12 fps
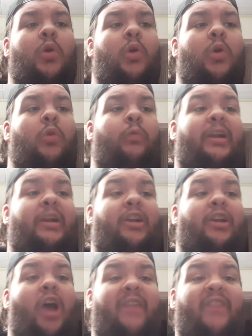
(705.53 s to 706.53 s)
read a
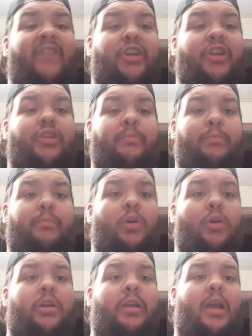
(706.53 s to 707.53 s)
nonfiction book.
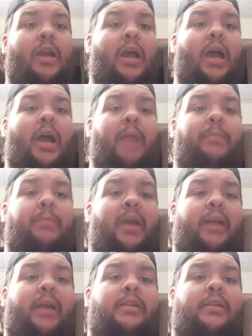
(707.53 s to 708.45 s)
I picked